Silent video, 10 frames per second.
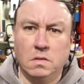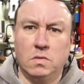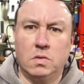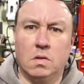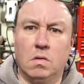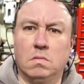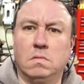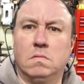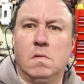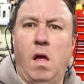So
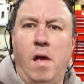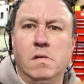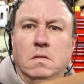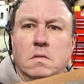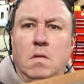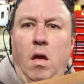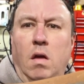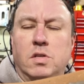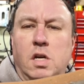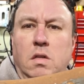
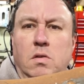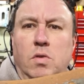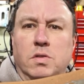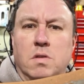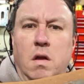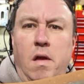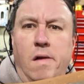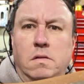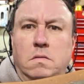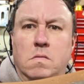it's got a little rust on it.
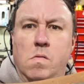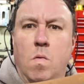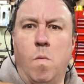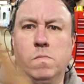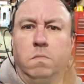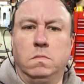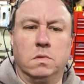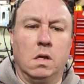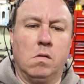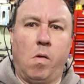See?